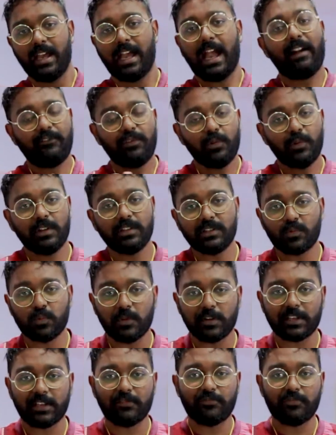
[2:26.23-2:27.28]
Everyone's
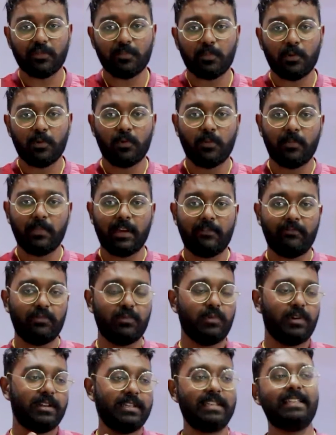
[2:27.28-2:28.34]
working from home,
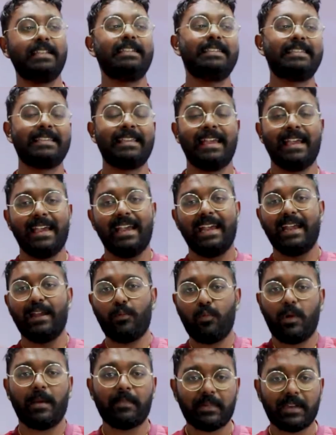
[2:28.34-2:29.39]
everyone needs a
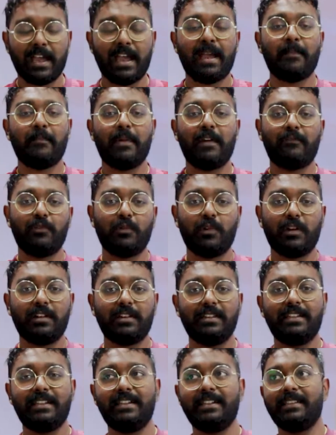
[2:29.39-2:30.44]
webcam,
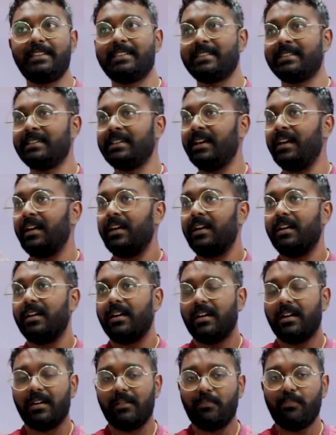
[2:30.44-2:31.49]
everyone needs
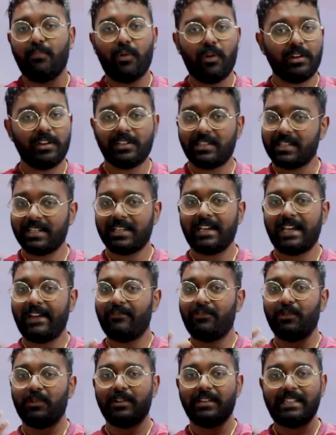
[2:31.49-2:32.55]
a monitor,
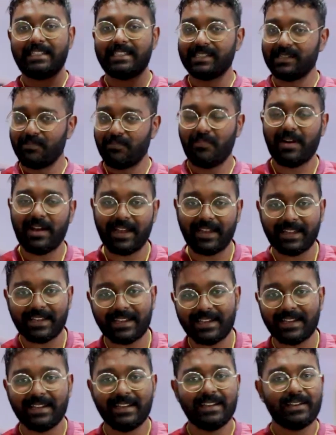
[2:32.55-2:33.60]
everyone needs a mic,
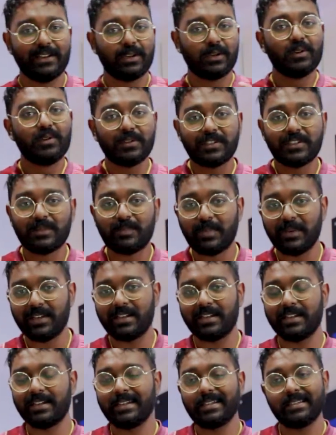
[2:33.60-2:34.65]
good
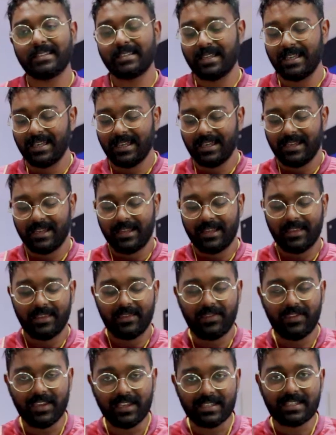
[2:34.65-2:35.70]
speakers.
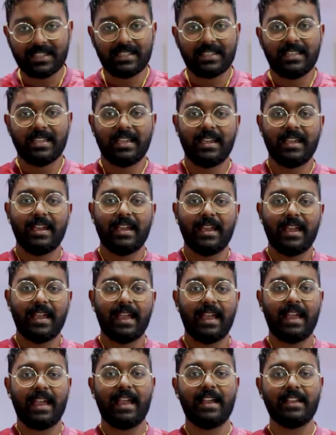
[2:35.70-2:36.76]
This
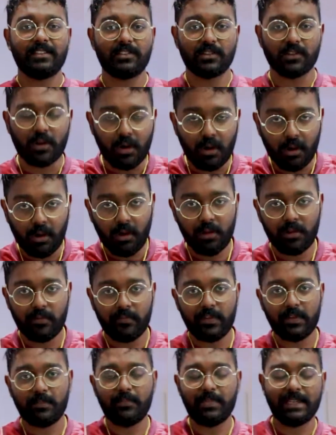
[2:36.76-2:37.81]
has all
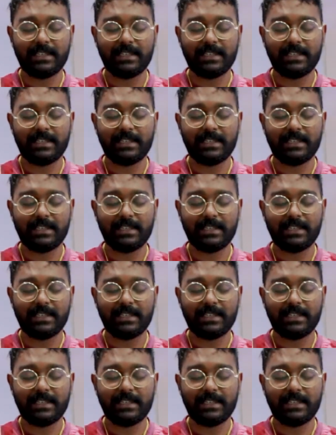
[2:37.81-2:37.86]
of it.